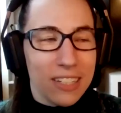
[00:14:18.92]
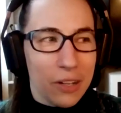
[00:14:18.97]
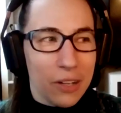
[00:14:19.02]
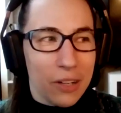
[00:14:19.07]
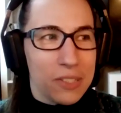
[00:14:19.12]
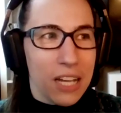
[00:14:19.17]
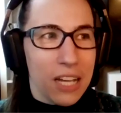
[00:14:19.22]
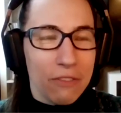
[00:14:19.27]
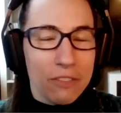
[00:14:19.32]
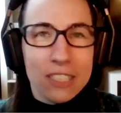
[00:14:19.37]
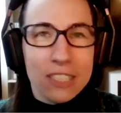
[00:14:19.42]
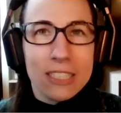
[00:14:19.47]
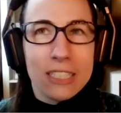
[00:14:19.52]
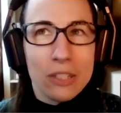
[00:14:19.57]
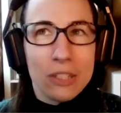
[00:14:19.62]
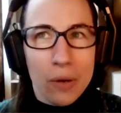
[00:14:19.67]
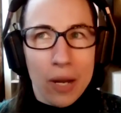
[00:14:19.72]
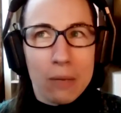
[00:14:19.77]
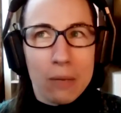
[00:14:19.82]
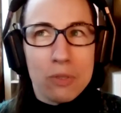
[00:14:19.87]
definitely
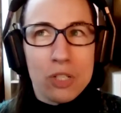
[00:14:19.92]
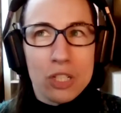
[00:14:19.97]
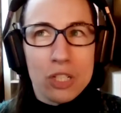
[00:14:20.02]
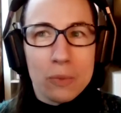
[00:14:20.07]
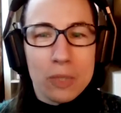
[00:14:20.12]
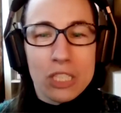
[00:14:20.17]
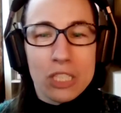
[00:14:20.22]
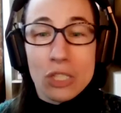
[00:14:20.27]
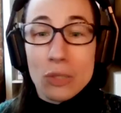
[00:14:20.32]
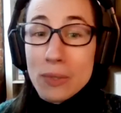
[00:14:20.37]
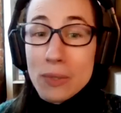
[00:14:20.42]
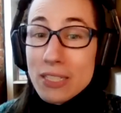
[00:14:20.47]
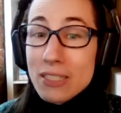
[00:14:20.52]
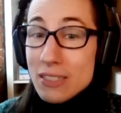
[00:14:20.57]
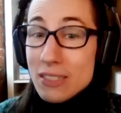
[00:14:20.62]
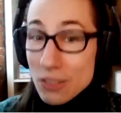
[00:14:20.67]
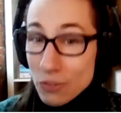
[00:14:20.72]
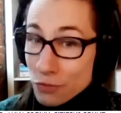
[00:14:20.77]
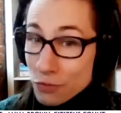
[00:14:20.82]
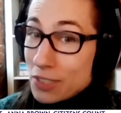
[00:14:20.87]
New Hampshire, we do it
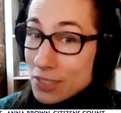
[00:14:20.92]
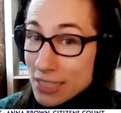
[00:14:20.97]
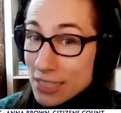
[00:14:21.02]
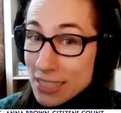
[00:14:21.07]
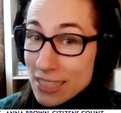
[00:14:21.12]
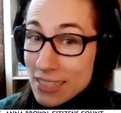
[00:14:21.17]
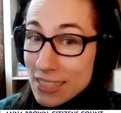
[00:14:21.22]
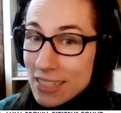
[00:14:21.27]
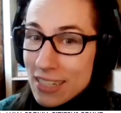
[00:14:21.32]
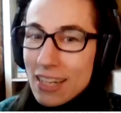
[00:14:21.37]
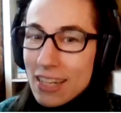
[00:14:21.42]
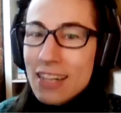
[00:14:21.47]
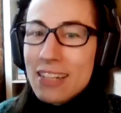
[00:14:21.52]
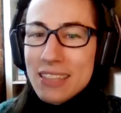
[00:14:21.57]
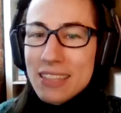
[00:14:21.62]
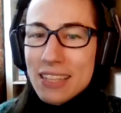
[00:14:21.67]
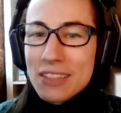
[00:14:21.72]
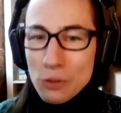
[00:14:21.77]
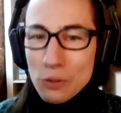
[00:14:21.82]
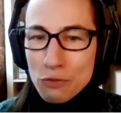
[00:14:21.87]
differently
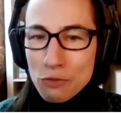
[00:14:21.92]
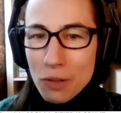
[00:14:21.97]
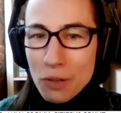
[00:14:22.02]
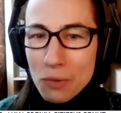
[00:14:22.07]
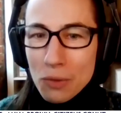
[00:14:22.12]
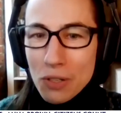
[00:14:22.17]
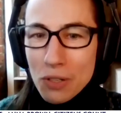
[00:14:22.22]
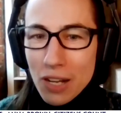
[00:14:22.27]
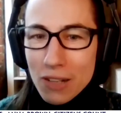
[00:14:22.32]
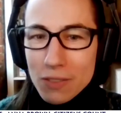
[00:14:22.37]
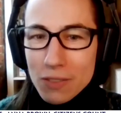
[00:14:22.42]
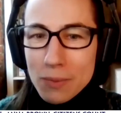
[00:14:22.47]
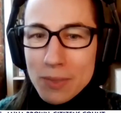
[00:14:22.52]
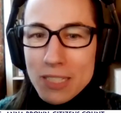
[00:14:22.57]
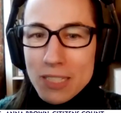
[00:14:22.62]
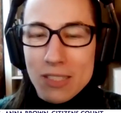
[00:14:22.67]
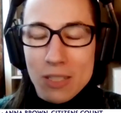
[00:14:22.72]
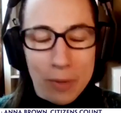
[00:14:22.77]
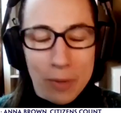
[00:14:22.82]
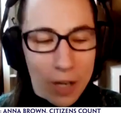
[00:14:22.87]
than the federal
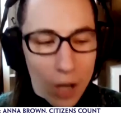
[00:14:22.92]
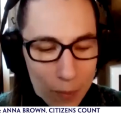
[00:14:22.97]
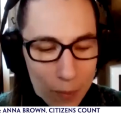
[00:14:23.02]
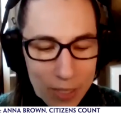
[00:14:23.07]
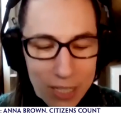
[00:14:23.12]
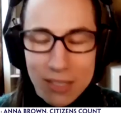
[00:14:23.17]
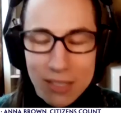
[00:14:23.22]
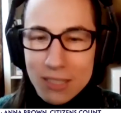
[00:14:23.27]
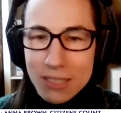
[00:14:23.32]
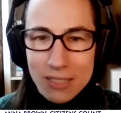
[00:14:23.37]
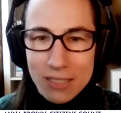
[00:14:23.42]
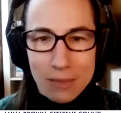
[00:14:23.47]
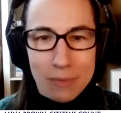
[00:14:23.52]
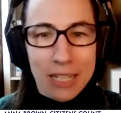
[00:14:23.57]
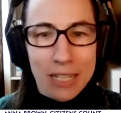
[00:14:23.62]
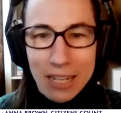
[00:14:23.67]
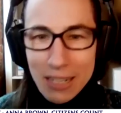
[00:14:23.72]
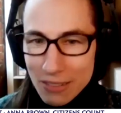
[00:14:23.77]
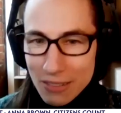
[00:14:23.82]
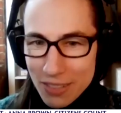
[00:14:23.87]
government. So by all means, that doesn't mean
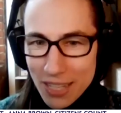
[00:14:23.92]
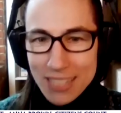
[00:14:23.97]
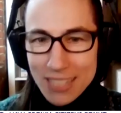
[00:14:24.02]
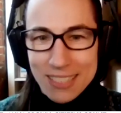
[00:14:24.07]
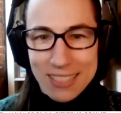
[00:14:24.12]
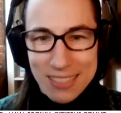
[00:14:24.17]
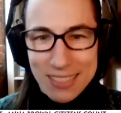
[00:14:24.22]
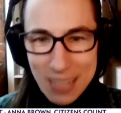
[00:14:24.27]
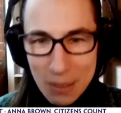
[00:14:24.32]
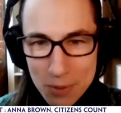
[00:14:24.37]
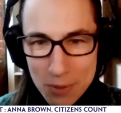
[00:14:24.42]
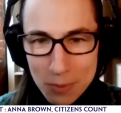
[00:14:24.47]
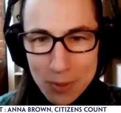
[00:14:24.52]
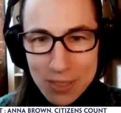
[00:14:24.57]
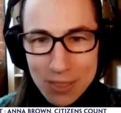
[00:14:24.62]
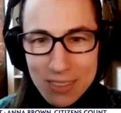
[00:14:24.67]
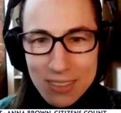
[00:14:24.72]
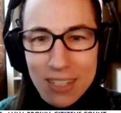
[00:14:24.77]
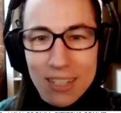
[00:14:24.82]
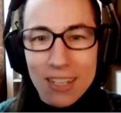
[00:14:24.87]
any of that is
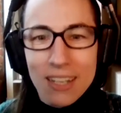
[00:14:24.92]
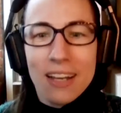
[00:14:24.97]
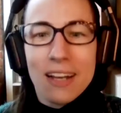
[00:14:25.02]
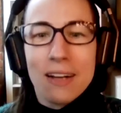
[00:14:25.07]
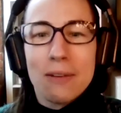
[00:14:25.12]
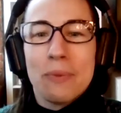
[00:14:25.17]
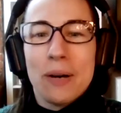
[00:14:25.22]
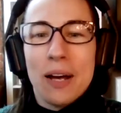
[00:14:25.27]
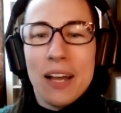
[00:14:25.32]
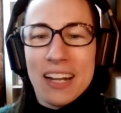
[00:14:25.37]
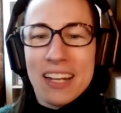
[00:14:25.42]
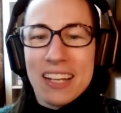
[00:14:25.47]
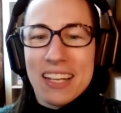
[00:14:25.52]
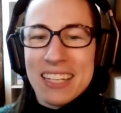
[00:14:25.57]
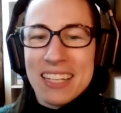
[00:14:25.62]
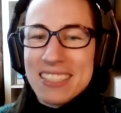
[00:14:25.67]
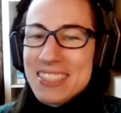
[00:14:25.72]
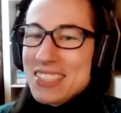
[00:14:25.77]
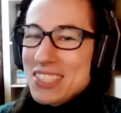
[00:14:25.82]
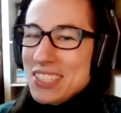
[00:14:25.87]
acceptable, but
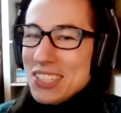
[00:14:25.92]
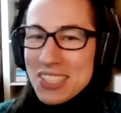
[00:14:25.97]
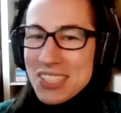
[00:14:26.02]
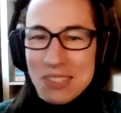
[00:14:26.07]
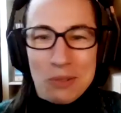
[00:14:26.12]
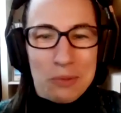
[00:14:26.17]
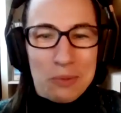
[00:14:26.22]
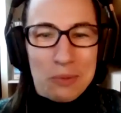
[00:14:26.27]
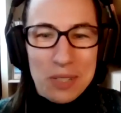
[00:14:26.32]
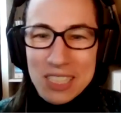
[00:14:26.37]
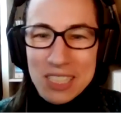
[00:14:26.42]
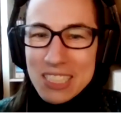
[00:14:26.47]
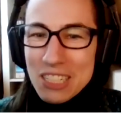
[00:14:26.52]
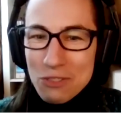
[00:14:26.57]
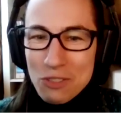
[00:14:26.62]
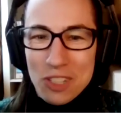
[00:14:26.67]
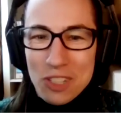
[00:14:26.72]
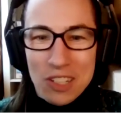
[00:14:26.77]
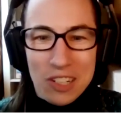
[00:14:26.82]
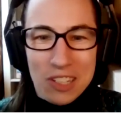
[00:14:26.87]
it's just a really
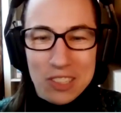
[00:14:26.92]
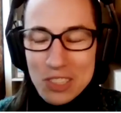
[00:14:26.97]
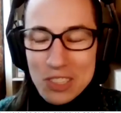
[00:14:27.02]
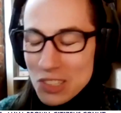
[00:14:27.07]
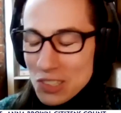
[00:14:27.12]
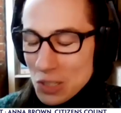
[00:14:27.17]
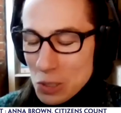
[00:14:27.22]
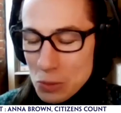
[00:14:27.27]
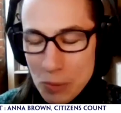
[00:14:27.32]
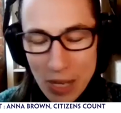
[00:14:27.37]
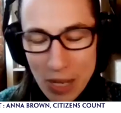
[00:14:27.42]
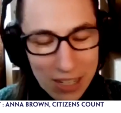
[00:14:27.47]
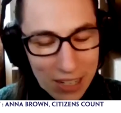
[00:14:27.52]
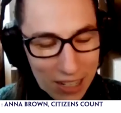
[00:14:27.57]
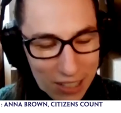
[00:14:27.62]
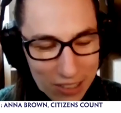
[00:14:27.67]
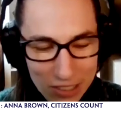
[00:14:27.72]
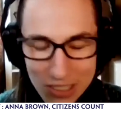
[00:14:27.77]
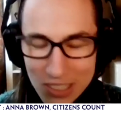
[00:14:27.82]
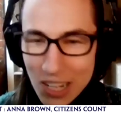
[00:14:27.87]
different culture. They're paid
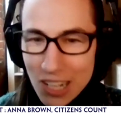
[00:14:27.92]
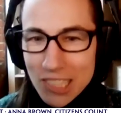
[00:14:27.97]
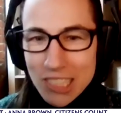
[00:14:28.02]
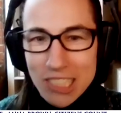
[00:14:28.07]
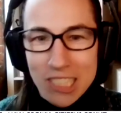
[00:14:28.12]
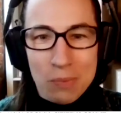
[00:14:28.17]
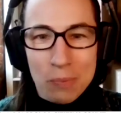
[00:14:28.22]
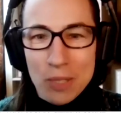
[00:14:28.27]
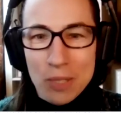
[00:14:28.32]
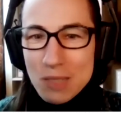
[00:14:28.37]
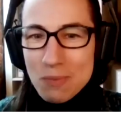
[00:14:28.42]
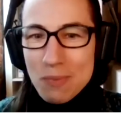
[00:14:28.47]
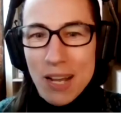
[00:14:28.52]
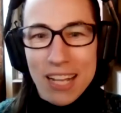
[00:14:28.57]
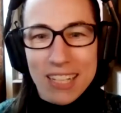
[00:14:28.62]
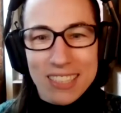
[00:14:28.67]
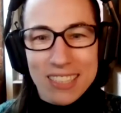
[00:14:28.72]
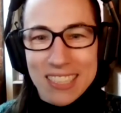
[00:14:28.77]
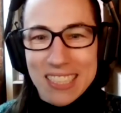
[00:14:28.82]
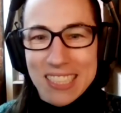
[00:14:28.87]
$100 plus
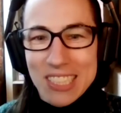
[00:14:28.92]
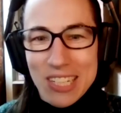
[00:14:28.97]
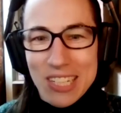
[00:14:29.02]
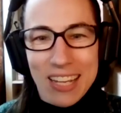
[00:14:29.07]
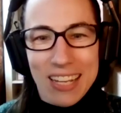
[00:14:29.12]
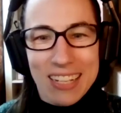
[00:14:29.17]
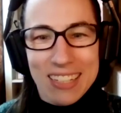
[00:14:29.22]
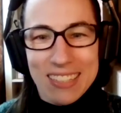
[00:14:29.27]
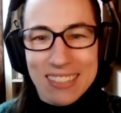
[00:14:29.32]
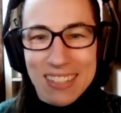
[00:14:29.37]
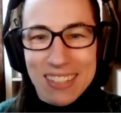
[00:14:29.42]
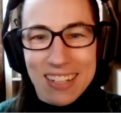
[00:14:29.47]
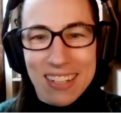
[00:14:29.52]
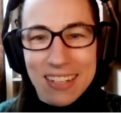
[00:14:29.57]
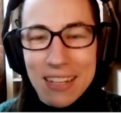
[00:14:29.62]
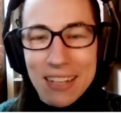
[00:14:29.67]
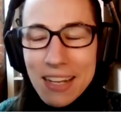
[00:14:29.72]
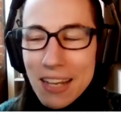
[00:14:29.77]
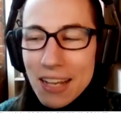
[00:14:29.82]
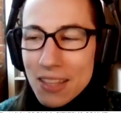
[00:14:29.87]
mileage, and
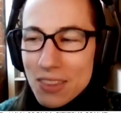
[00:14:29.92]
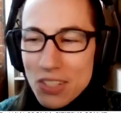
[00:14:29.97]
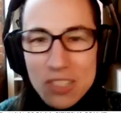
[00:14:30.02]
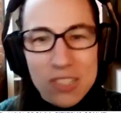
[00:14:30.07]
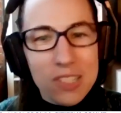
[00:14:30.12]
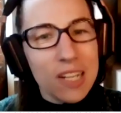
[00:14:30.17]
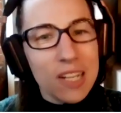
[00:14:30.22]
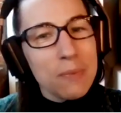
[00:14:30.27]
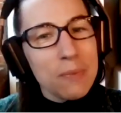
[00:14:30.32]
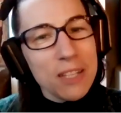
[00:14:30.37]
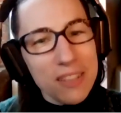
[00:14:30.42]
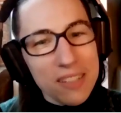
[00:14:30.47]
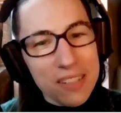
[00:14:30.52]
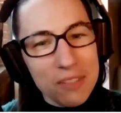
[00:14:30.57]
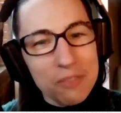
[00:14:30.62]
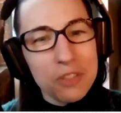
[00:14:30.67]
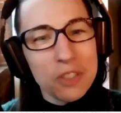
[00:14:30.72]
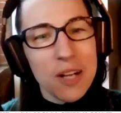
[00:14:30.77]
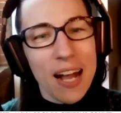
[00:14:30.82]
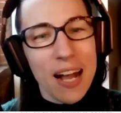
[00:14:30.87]
there's going to be a little
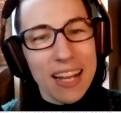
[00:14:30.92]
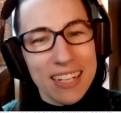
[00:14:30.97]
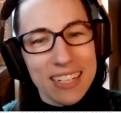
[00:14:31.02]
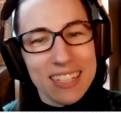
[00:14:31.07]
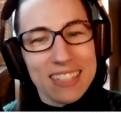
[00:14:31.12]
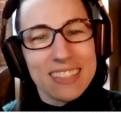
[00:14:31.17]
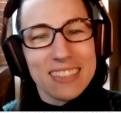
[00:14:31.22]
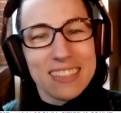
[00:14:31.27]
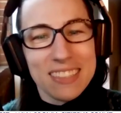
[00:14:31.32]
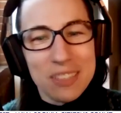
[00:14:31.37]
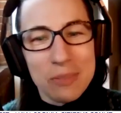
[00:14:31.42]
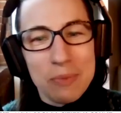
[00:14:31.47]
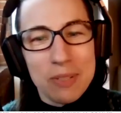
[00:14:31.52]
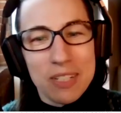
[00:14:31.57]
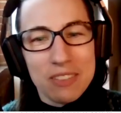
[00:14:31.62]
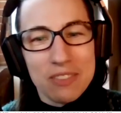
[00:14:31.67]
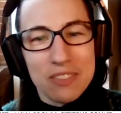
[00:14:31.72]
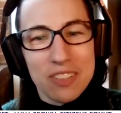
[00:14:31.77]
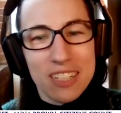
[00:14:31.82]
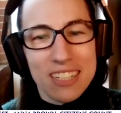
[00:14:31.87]
variety and a little bit
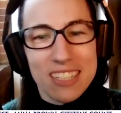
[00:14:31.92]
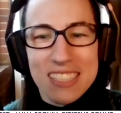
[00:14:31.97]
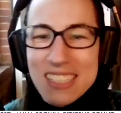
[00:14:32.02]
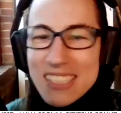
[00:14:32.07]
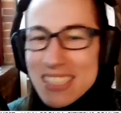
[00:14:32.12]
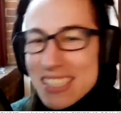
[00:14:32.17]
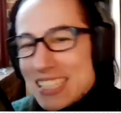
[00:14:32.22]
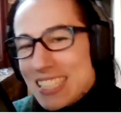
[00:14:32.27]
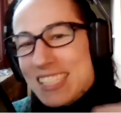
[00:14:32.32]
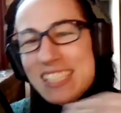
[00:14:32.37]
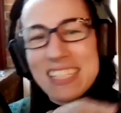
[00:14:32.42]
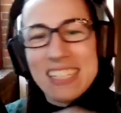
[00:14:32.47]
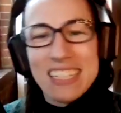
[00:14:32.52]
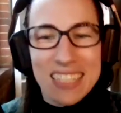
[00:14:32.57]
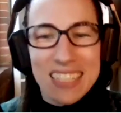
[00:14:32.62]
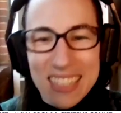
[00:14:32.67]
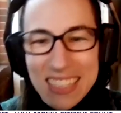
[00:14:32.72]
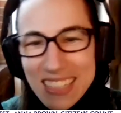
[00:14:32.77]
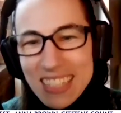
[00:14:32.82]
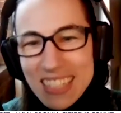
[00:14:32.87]
of
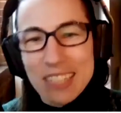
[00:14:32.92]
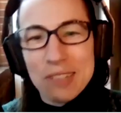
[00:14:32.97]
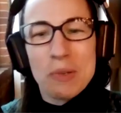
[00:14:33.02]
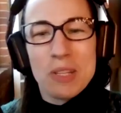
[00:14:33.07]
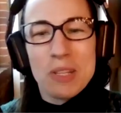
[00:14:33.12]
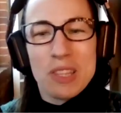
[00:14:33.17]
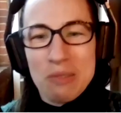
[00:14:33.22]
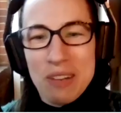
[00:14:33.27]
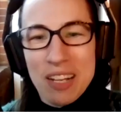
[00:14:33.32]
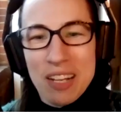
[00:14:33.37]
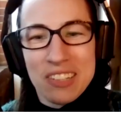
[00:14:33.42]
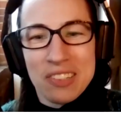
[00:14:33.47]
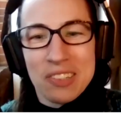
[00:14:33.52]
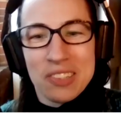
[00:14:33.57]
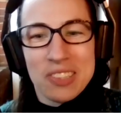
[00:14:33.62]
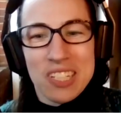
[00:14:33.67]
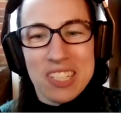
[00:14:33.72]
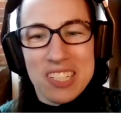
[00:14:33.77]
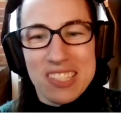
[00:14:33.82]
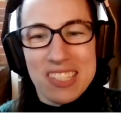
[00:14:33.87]
seasoning in with the regular
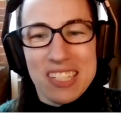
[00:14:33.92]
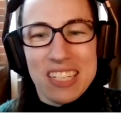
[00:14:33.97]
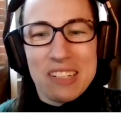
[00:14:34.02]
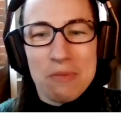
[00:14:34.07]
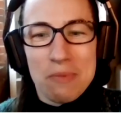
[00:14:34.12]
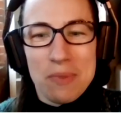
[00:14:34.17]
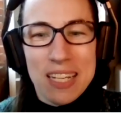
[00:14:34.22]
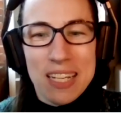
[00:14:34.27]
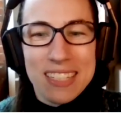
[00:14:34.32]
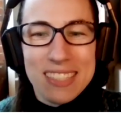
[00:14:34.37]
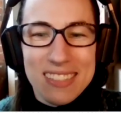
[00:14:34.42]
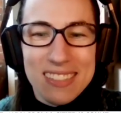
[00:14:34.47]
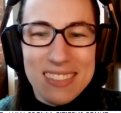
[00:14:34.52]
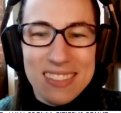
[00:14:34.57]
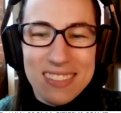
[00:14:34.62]
legislative mix.